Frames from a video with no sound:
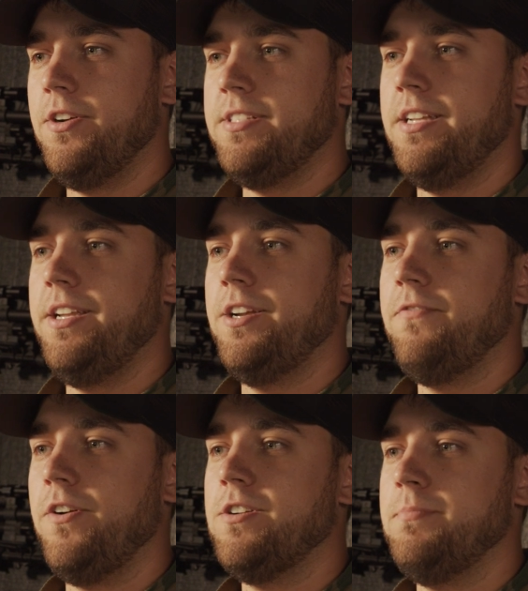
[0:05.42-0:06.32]
you're attending your
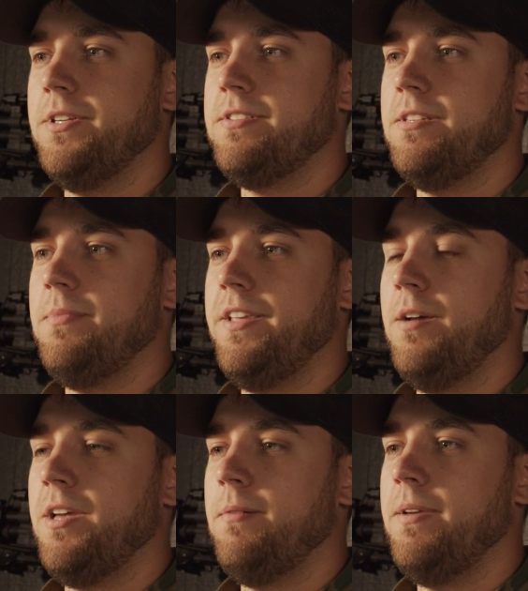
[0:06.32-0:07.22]
first Milsim in the
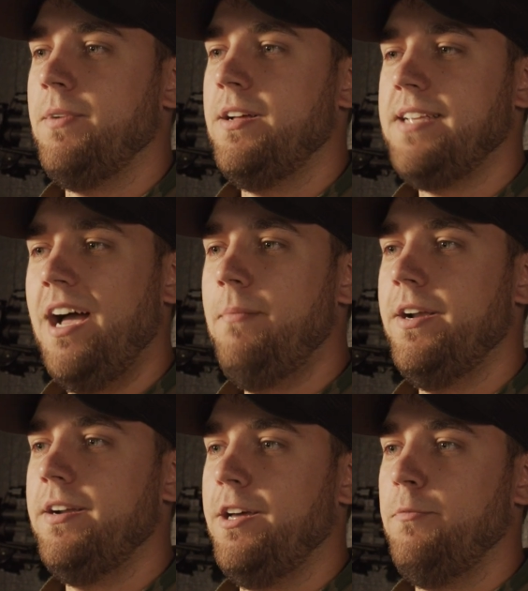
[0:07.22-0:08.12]
upcoming months, I'm
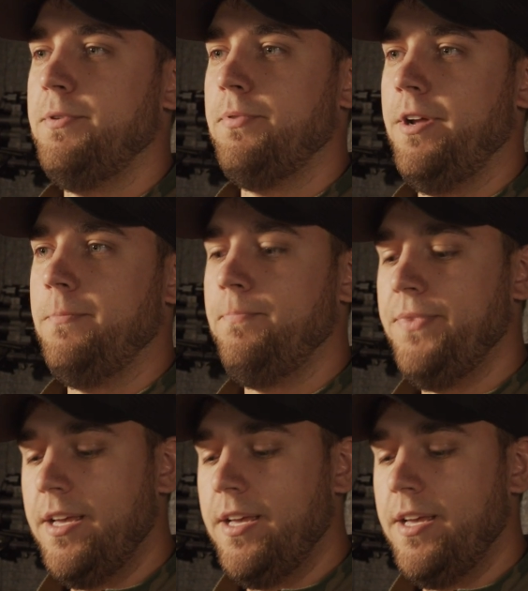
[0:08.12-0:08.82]
here to help you prep.